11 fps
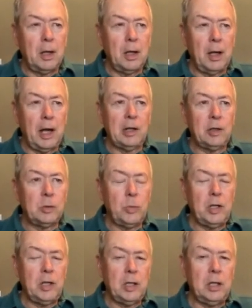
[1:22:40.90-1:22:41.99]
How can
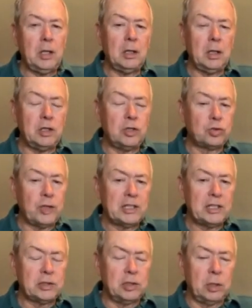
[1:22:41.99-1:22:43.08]
we
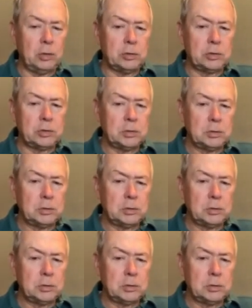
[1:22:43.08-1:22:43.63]
address those